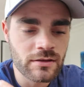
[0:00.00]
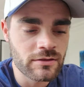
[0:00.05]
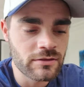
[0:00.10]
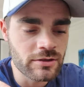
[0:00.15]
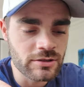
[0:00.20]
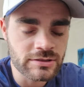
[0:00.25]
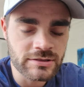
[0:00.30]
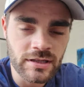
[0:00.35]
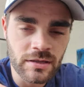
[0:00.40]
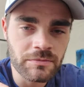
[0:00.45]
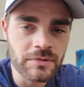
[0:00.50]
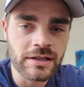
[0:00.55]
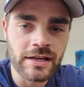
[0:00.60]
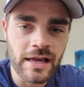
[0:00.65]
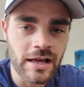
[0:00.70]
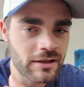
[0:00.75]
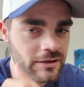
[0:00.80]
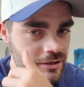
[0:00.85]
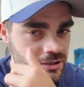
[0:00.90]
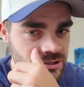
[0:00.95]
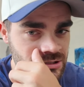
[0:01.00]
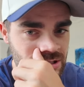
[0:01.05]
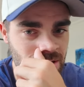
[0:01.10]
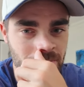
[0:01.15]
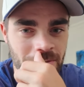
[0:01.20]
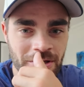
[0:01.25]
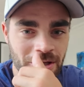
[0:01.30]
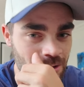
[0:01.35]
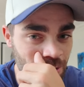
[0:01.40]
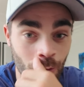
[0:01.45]
There's something
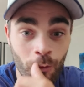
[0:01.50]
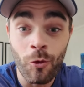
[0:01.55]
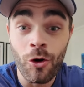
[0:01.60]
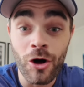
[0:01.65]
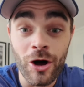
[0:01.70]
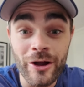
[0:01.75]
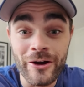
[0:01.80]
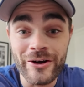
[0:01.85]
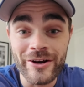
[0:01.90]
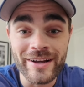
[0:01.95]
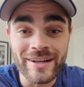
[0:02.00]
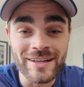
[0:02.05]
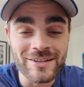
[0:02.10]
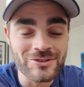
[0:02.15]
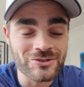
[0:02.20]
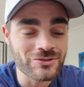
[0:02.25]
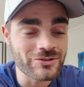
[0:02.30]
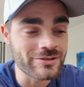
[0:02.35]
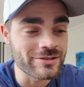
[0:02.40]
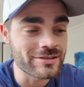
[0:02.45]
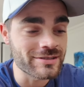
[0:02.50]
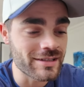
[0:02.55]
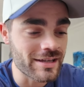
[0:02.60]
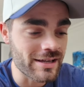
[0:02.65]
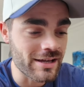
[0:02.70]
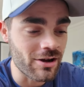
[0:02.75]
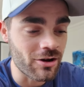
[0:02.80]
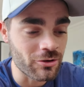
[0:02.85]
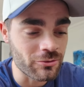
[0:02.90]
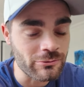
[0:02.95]
in the water, I guess you could
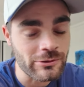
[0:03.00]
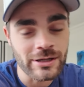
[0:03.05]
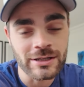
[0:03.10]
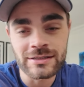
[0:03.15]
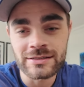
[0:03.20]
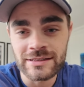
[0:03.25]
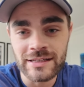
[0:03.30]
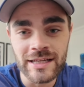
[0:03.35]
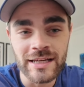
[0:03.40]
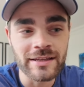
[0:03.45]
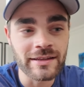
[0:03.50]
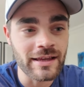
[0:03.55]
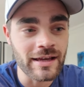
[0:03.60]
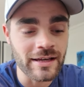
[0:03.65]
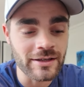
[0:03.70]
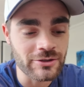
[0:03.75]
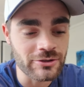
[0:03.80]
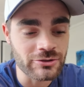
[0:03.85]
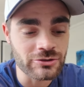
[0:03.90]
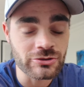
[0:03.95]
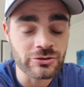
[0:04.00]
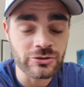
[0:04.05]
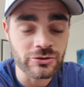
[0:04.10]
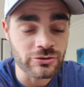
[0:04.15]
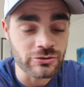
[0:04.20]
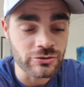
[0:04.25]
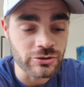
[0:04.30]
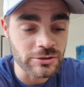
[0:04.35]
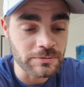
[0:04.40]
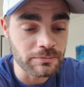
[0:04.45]
say, on race day that you
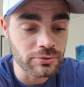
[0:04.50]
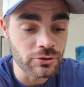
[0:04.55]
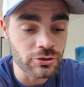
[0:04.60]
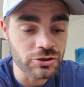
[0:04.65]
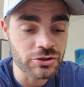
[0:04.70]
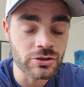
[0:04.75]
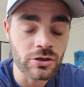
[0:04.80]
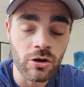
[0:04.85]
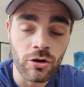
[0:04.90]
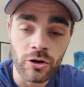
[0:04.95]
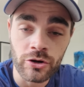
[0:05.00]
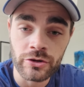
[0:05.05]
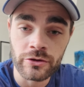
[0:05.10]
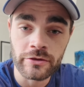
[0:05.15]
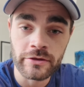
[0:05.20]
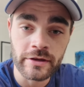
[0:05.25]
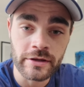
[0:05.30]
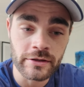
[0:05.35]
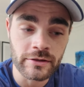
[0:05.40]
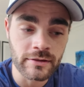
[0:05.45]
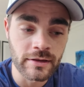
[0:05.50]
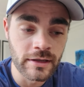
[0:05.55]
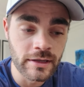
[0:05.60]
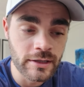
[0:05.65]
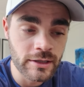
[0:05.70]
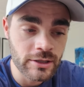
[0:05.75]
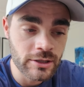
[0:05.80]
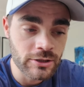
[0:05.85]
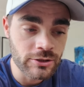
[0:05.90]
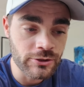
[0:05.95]
just push harder than
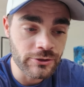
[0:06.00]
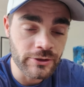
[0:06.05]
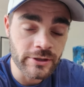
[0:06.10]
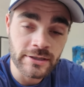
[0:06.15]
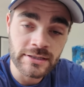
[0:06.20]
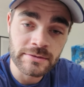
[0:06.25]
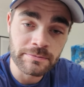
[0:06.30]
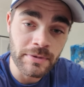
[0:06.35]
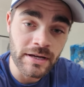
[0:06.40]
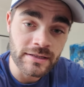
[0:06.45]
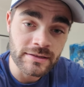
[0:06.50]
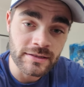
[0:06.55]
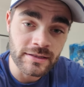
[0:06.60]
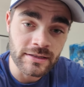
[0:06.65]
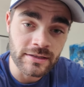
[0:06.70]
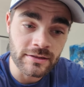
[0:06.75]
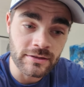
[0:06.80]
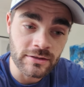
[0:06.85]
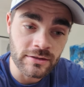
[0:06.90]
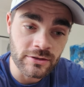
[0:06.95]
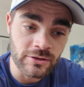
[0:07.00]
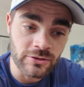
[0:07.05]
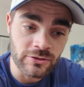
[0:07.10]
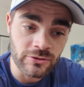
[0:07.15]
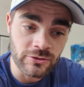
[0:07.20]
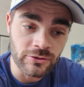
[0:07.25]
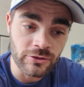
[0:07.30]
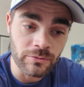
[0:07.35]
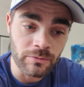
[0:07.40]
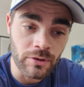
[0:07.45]
you're expecting
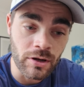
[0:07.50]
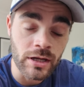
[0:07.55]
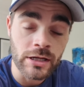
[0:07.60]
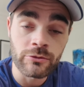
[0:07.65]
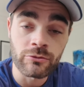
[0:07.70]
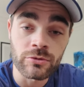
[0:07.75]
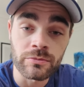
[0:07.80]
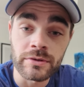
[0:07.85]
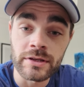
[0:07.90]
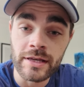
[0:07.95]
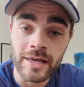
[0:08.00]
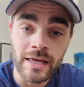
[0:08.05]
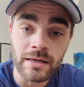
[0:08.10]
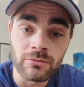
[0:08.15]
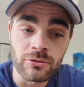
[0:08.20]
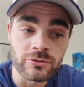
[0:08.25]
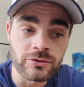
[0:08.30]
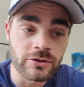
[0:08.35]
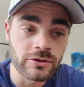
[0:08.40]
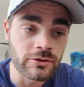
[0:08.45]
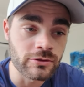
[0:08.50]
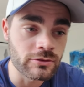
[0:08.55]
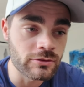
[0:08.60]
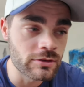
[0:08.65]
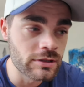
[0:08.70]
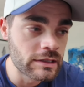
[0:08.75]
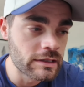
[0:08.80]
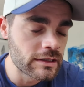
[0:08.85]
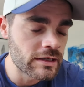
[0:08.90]
your body would be able to.